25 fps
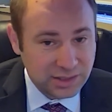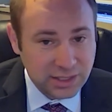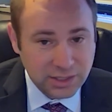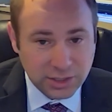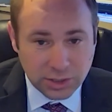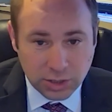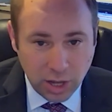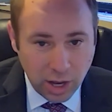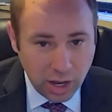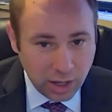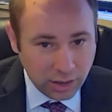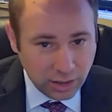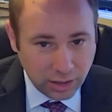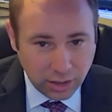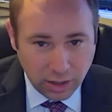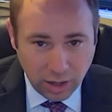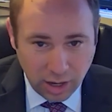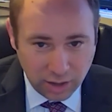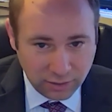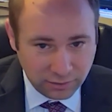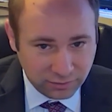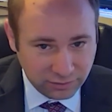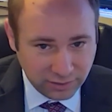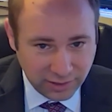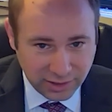This is not a
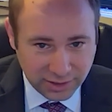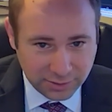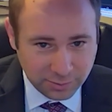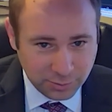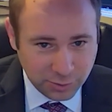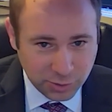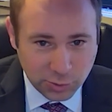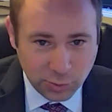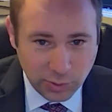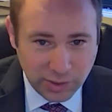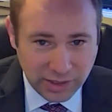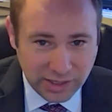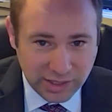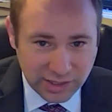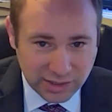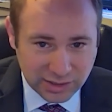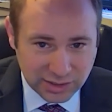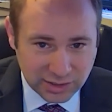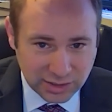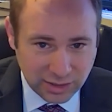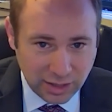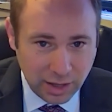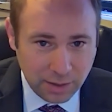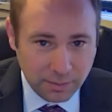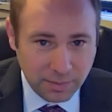conflict between
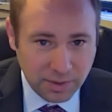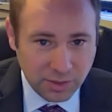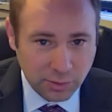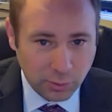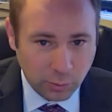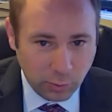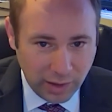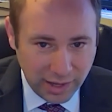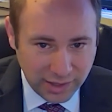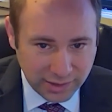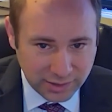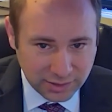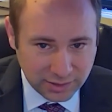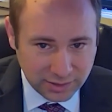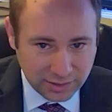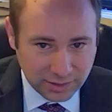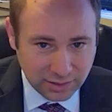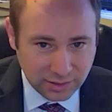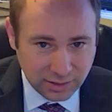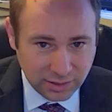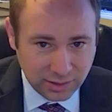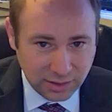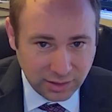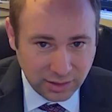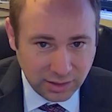Islam and the
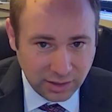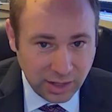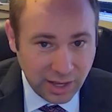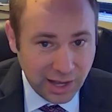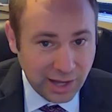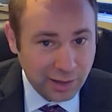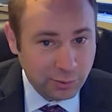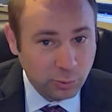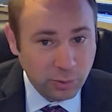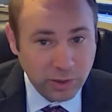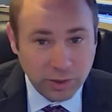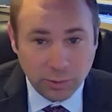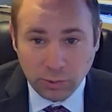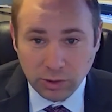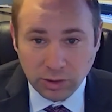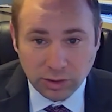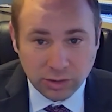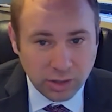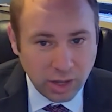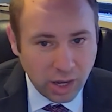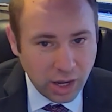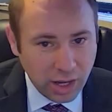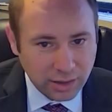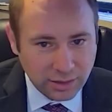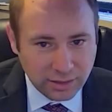West, and we
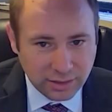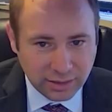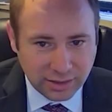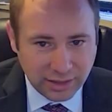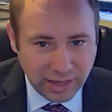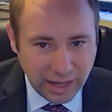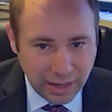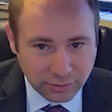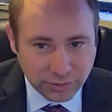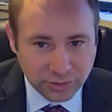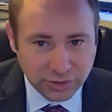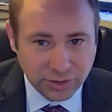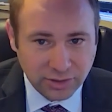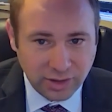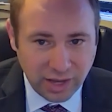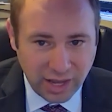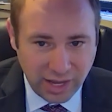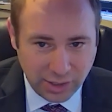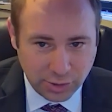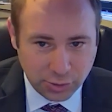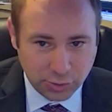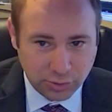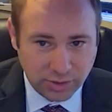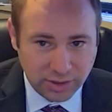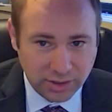will not
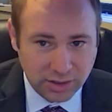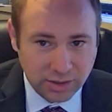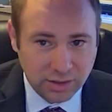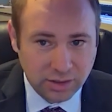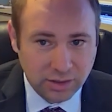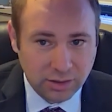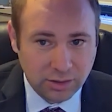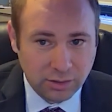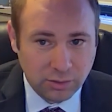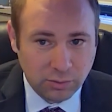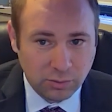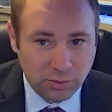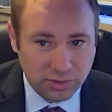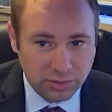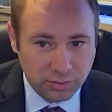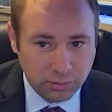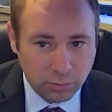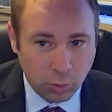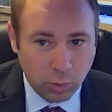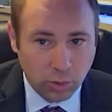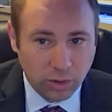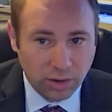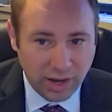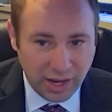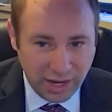counter hatred
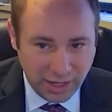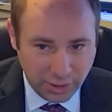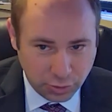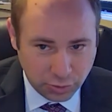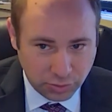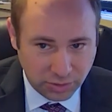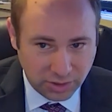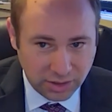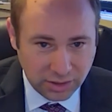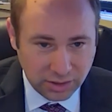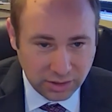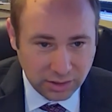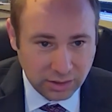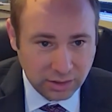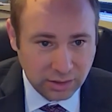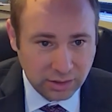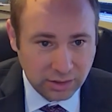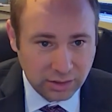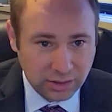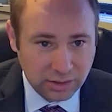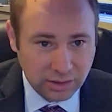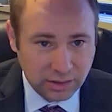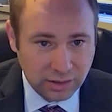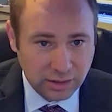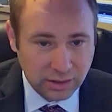with more hatred.
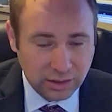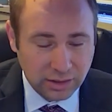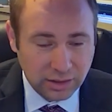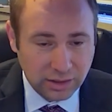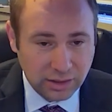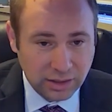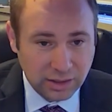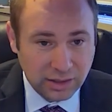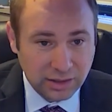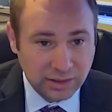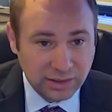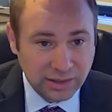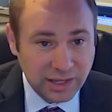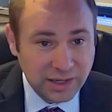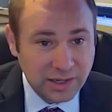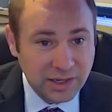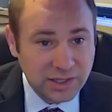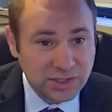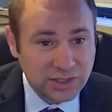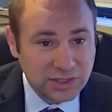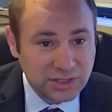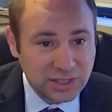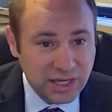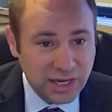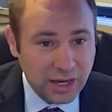
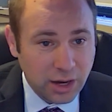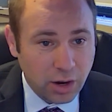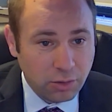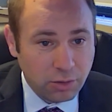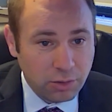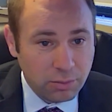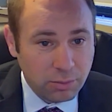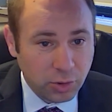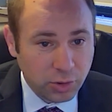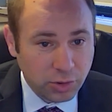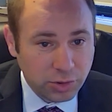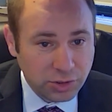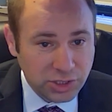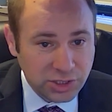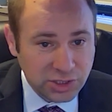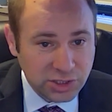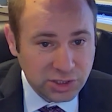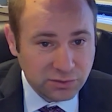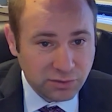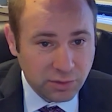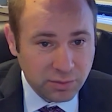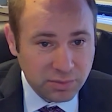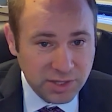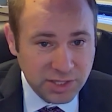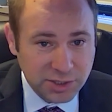Let us see our
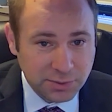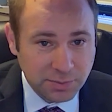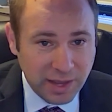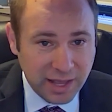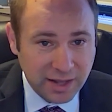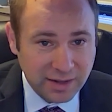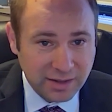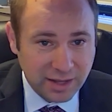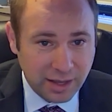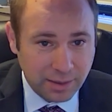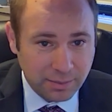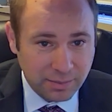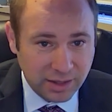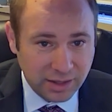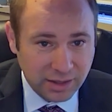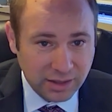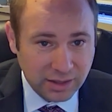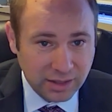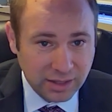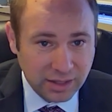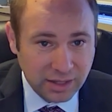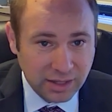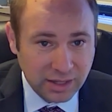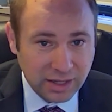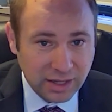emergence from this
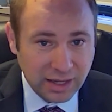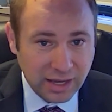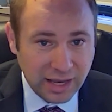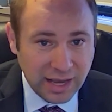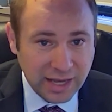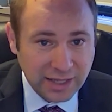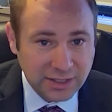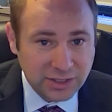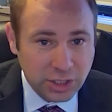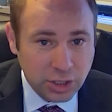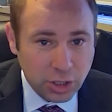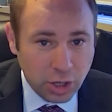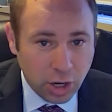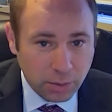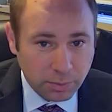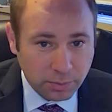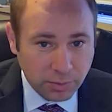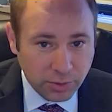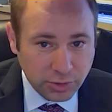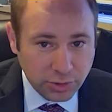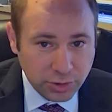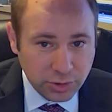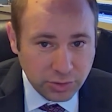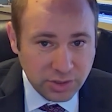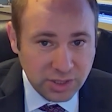pandemic as an
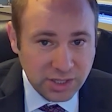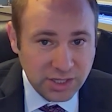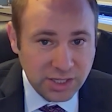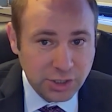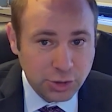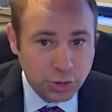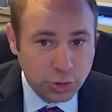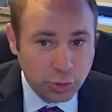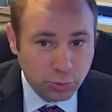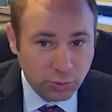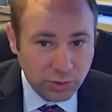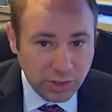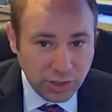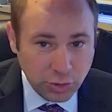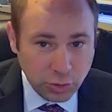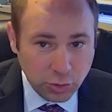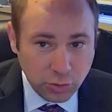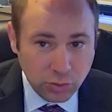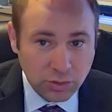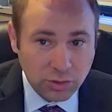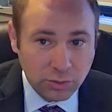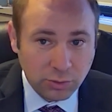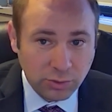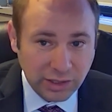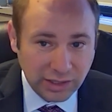opportunity to
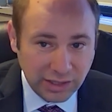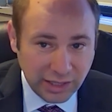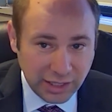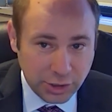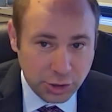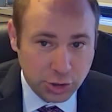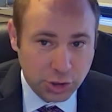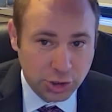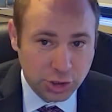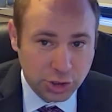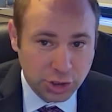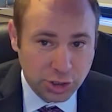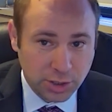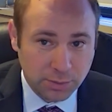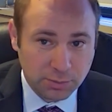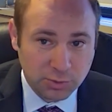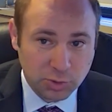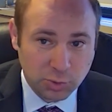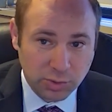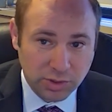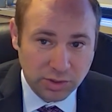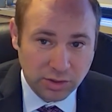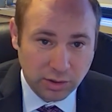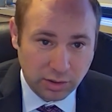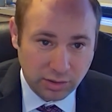renew the
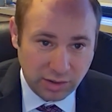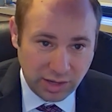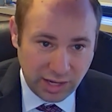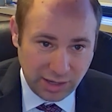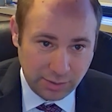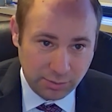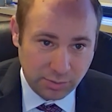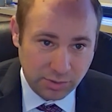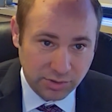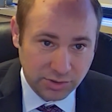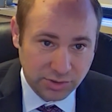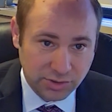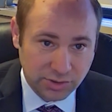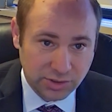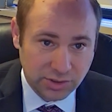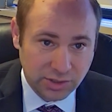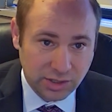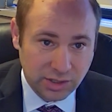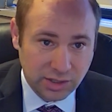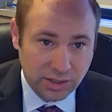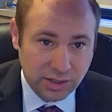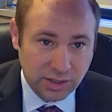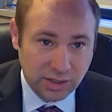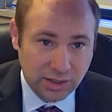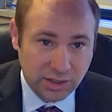relationships with our
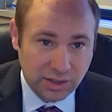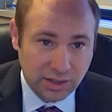neighbors,